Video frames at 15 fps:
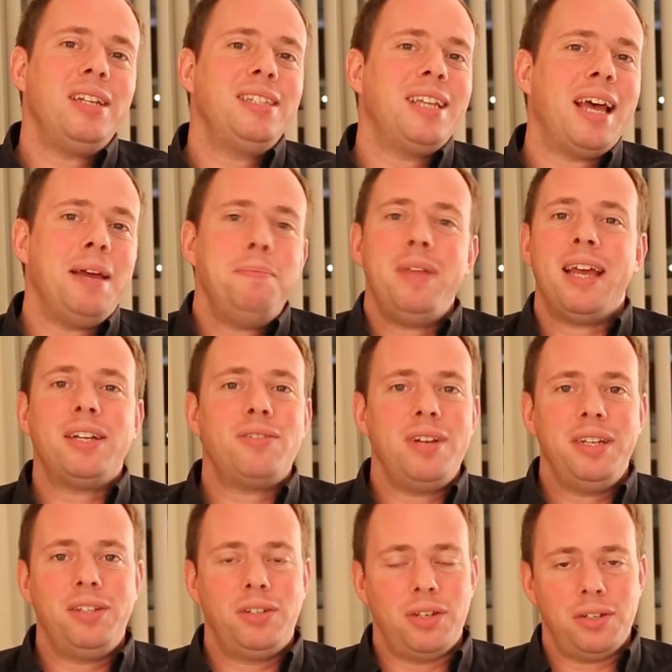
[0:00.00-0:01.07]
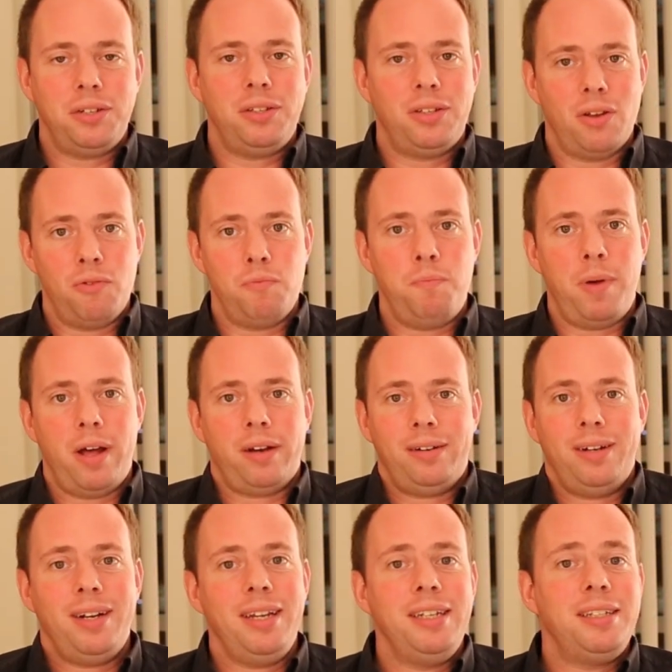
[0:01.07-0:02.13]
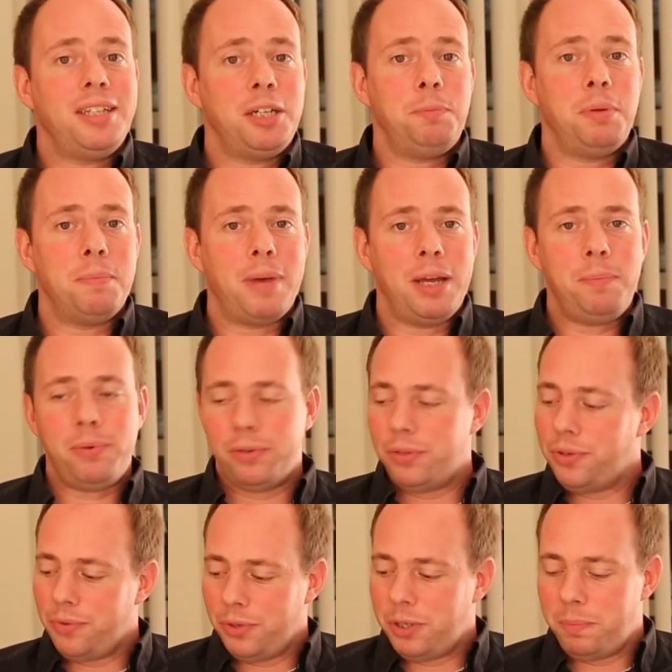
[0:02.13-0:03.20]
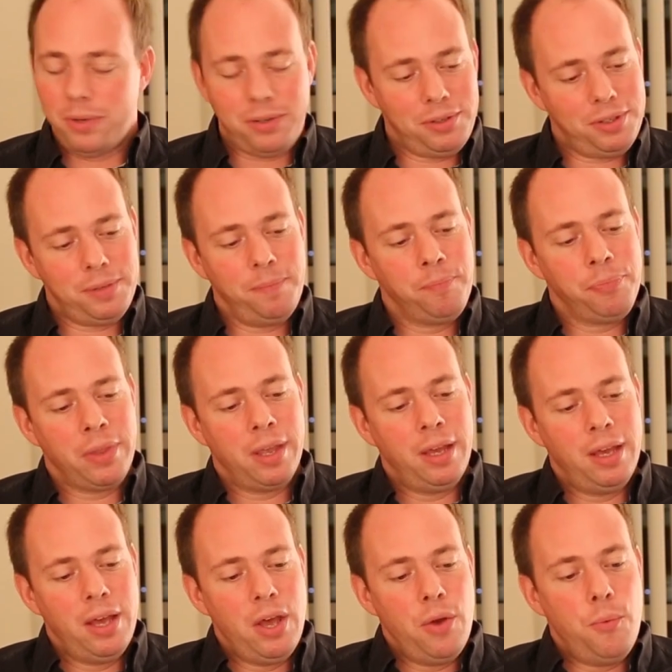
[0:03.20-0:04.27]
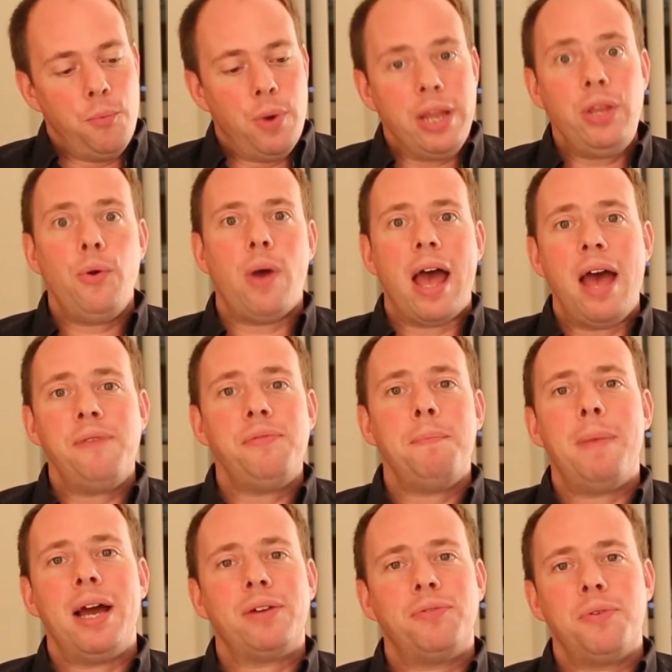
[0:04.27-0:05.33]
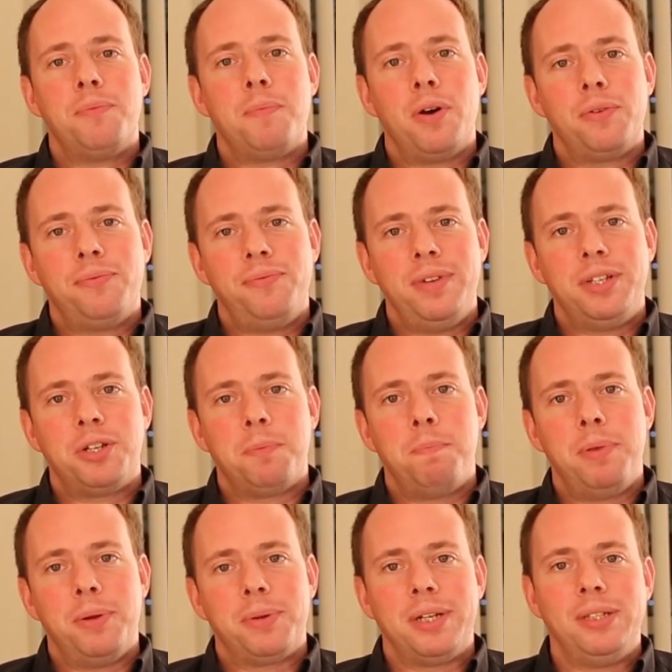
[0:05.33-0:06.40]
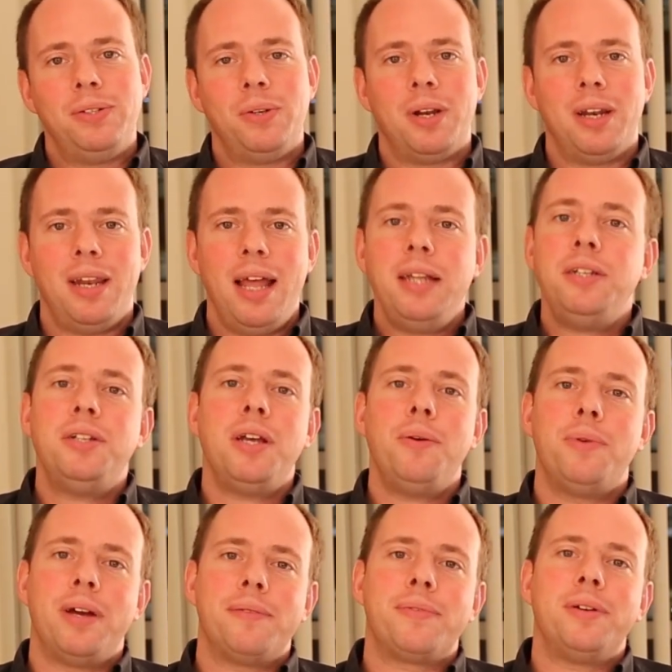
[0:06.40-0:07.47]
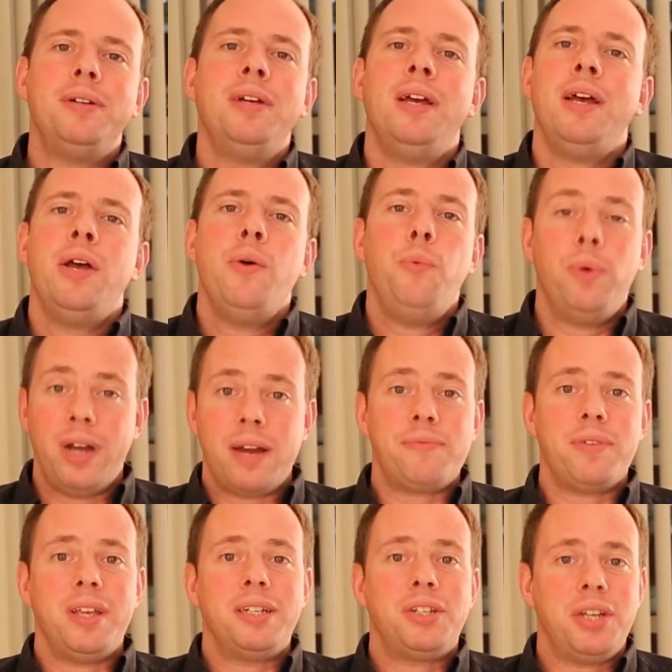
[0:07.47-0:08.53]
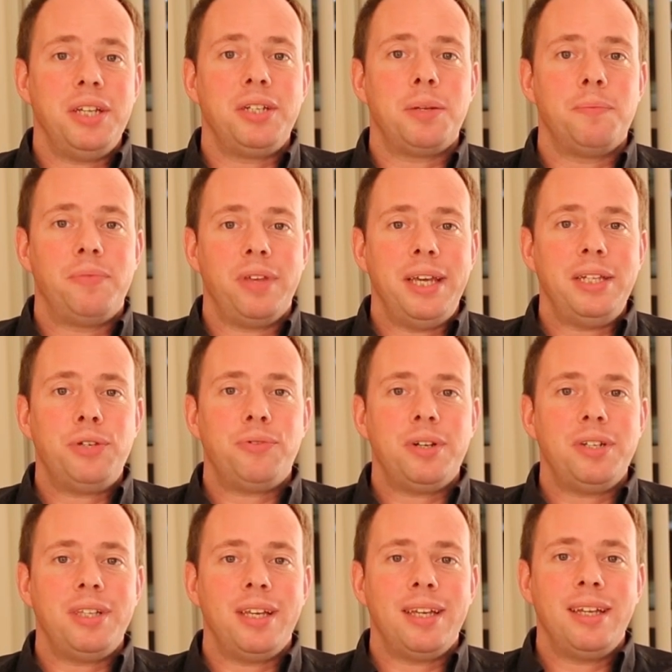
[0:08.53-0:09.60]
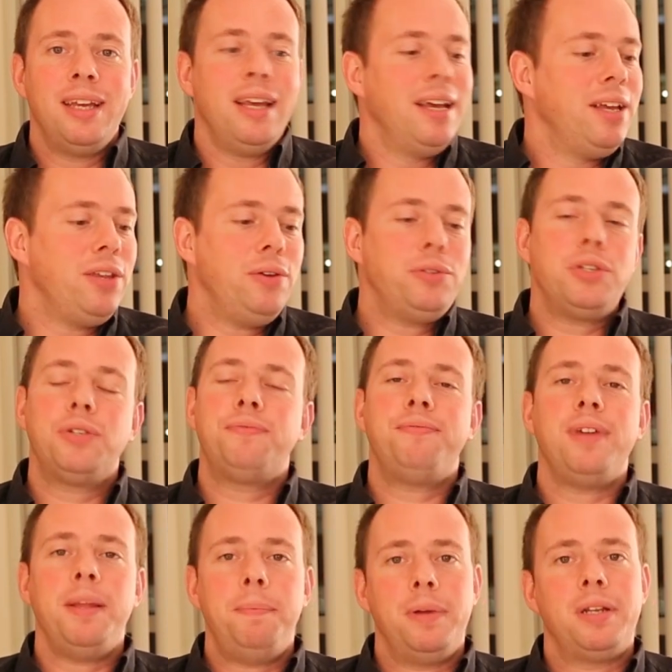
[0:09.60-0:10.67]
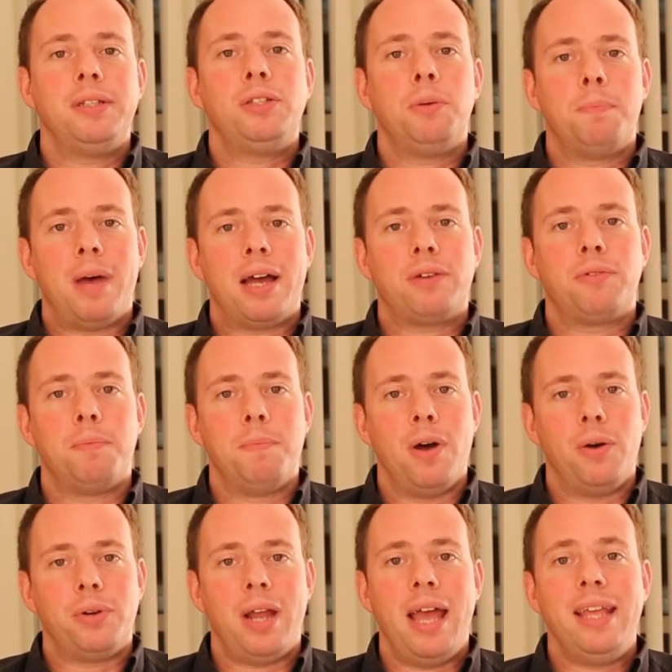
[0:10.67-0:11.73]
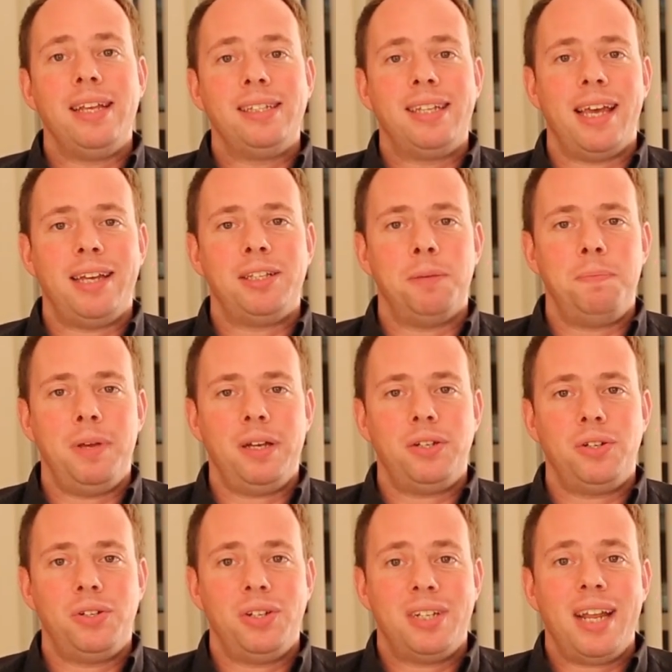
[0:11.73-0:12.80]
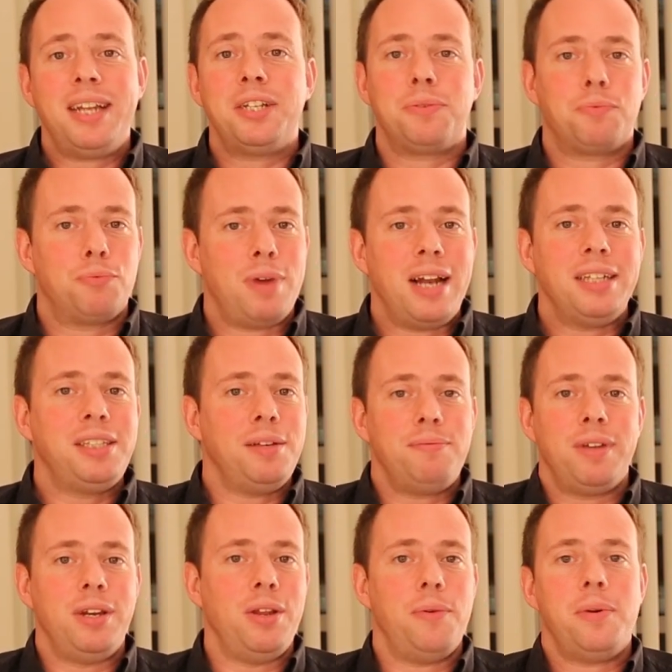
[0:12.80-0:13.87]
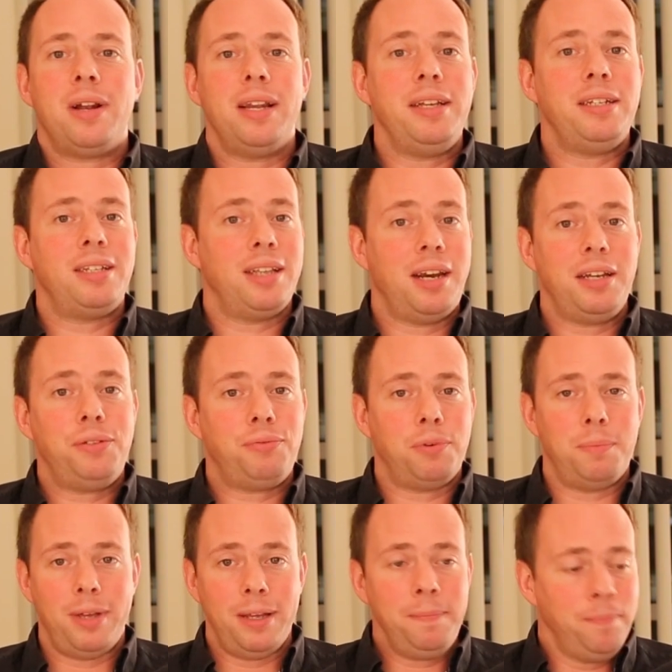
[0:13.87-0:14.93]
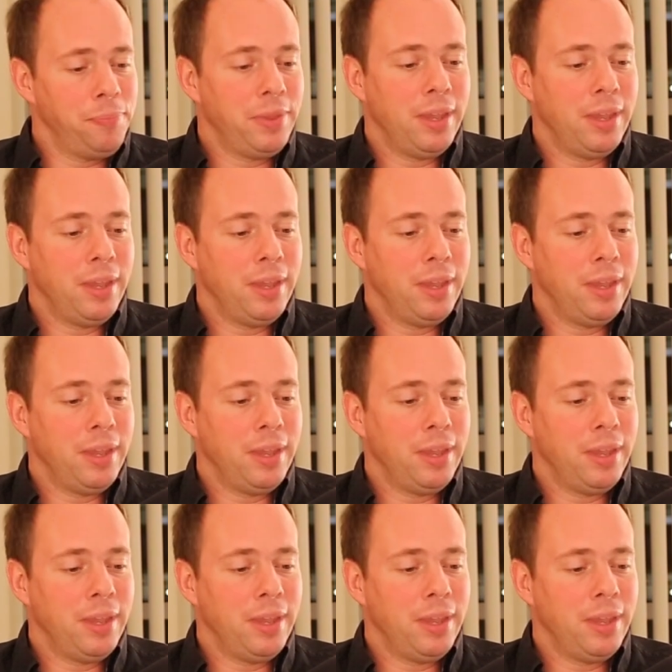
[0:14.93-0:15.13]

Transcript: the time you actually just don't bother. At least that's been my personal experience. When you have a macro mode feature built into the lens, however, whenever you see something interesting, you just flip it into macro mode and you take the picture. So that's relatively new, at least it is for me.